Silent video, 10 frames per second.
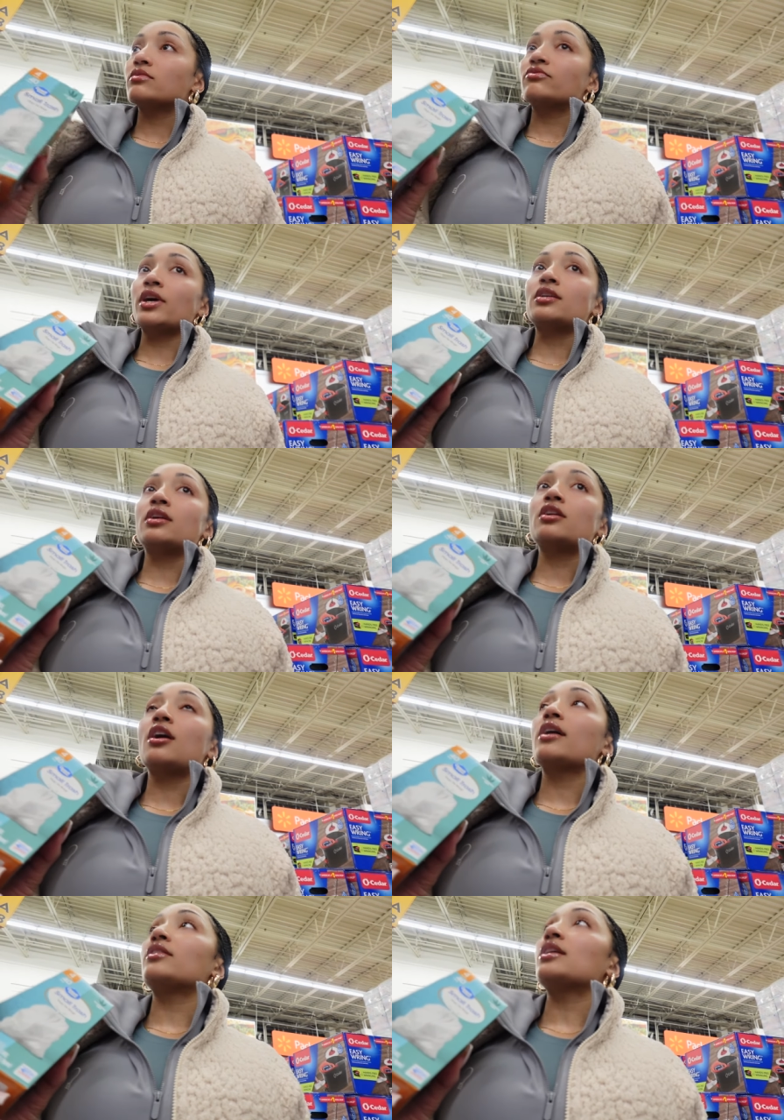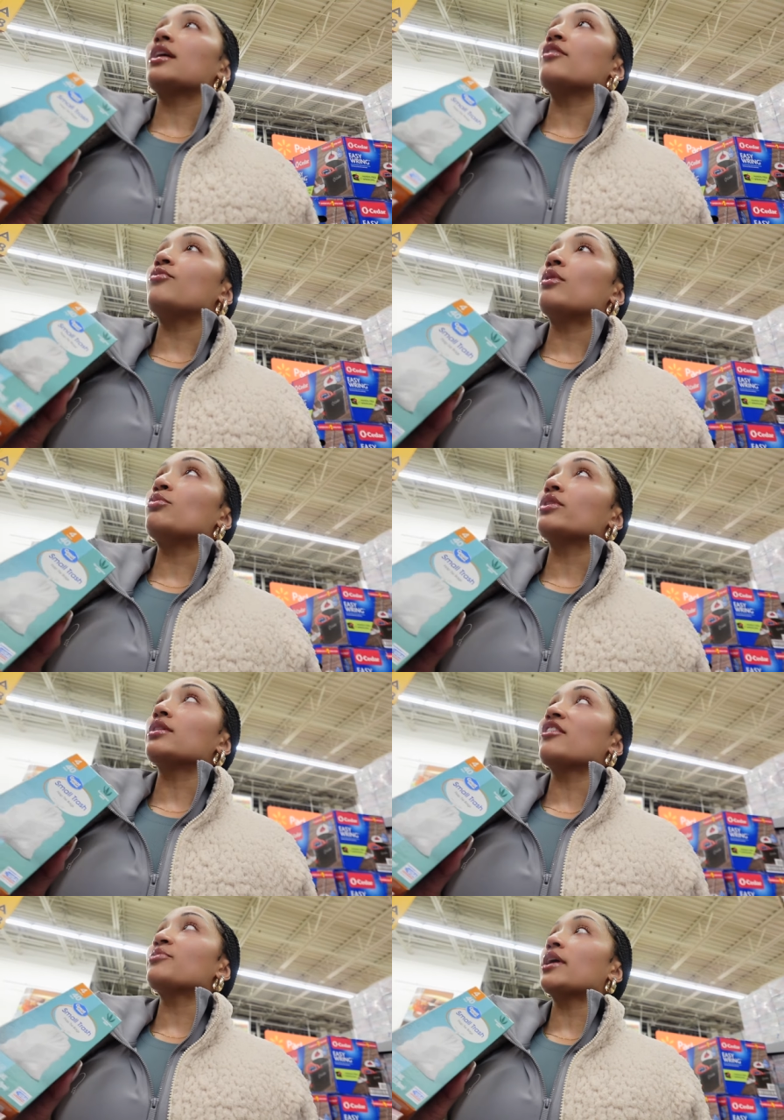Right now, I think I have one more
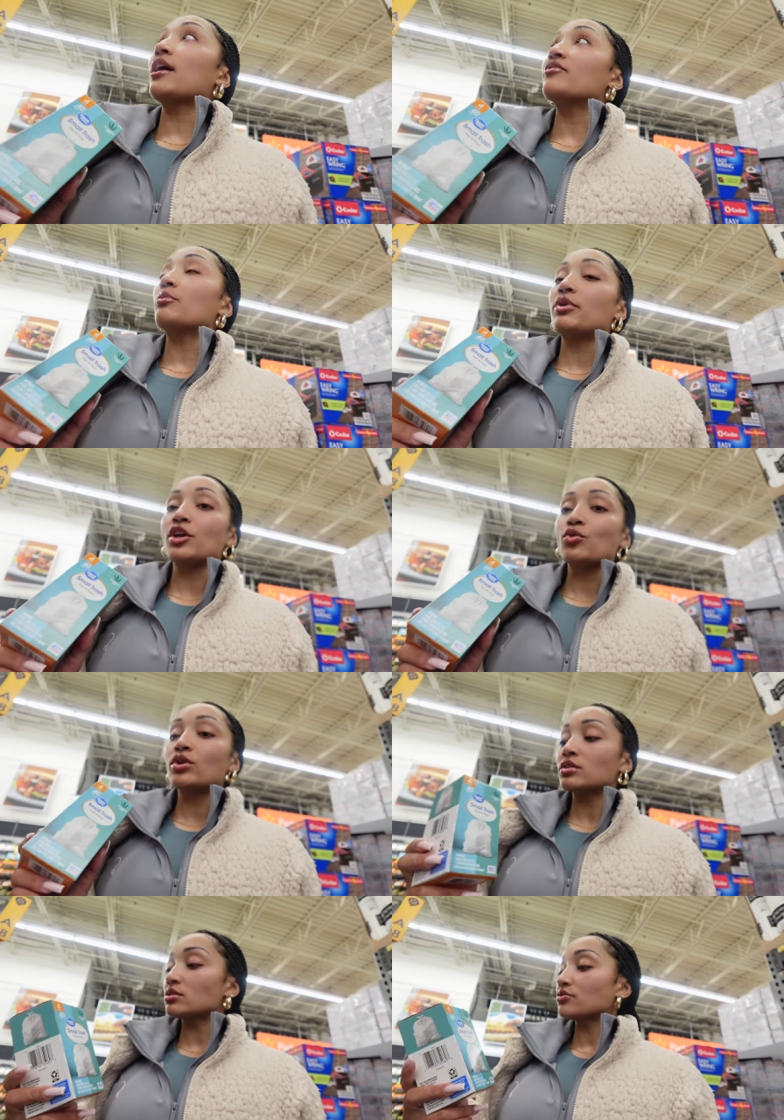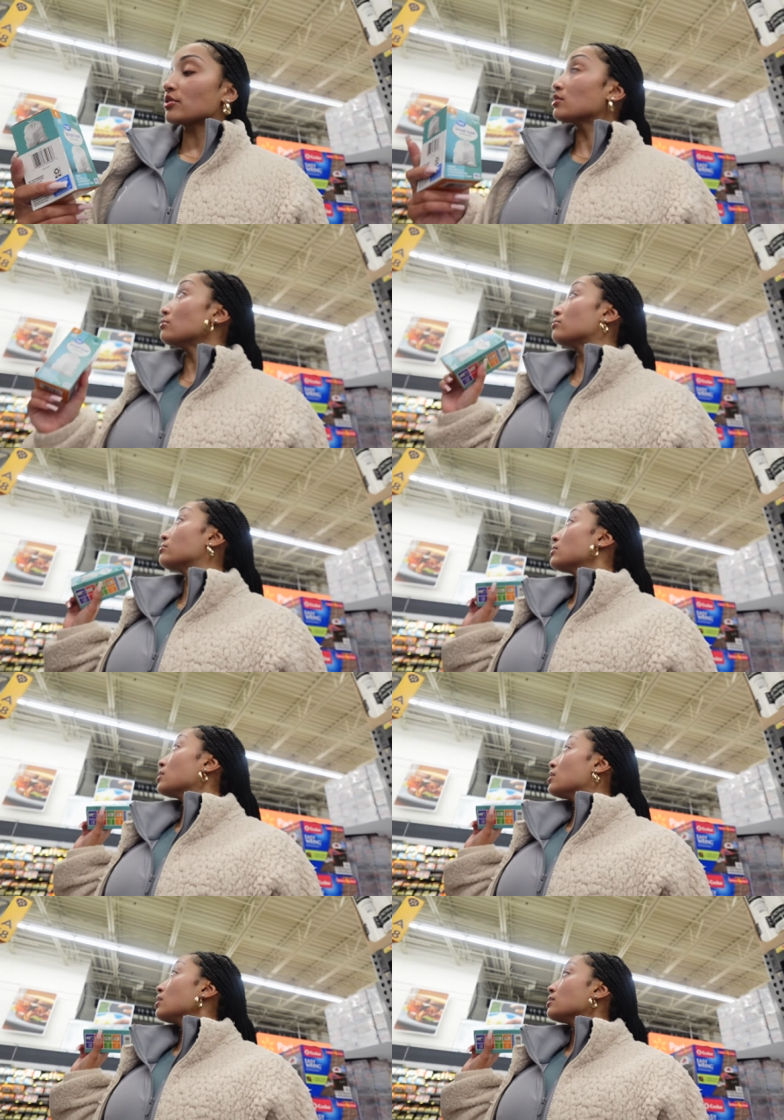left, but I have the pink ones from
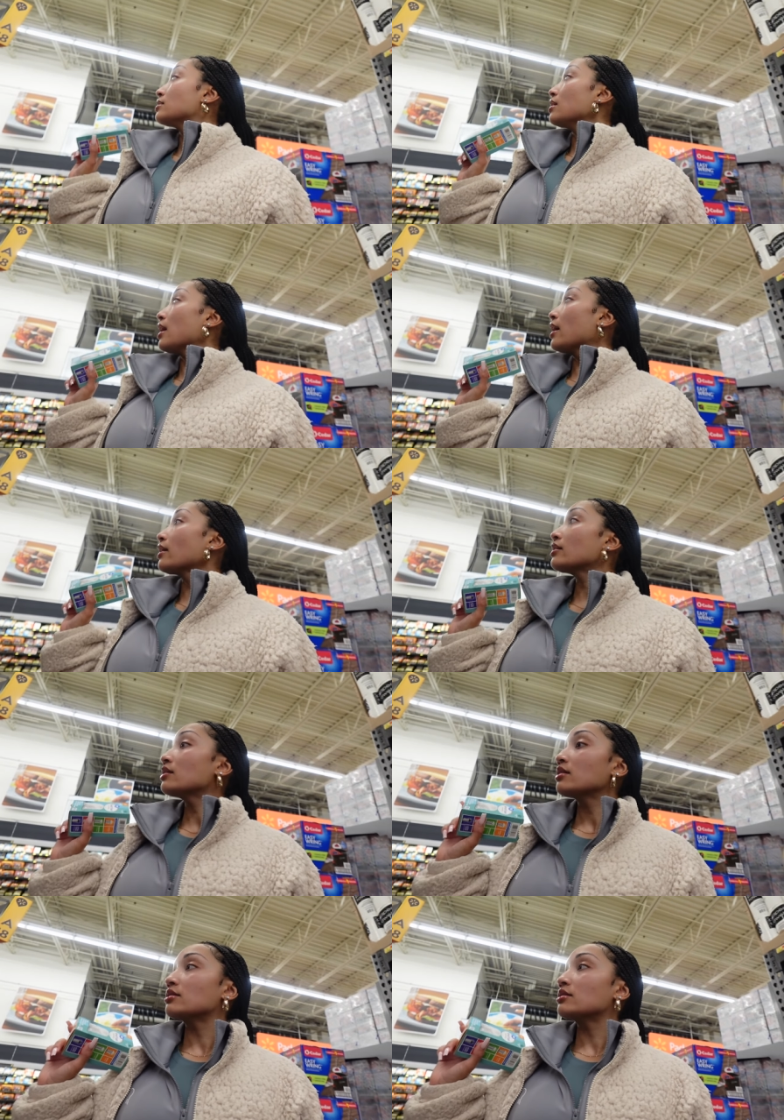Glad.